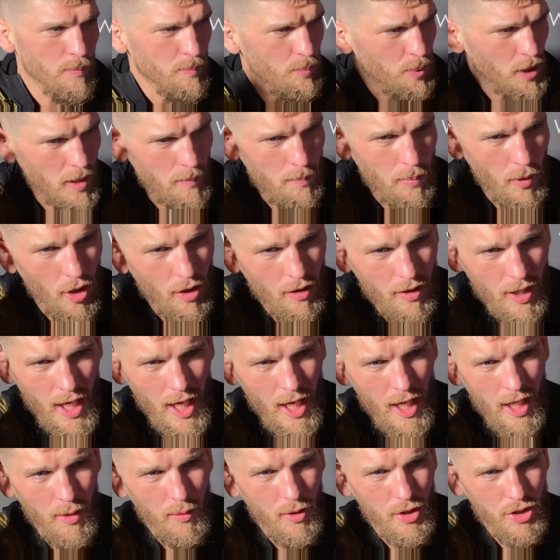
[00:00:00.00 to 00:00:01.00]
Pretty boring,
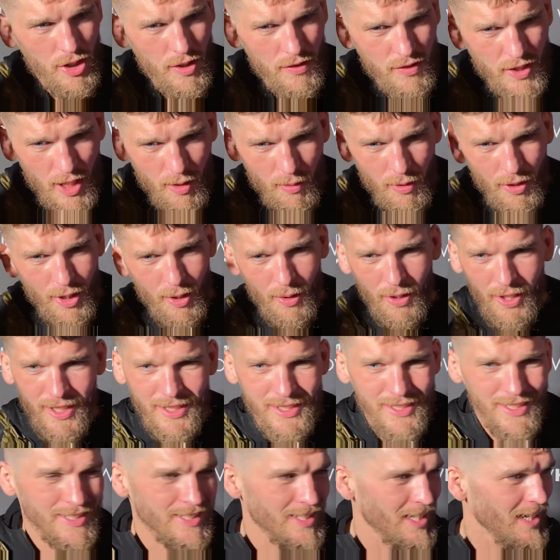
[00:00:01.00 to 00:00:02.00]
aren't they, once you've said what you
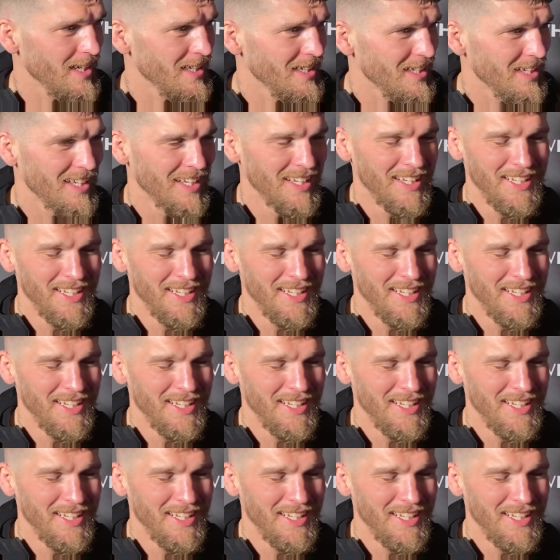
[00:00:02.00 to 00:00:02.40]
wanted to say?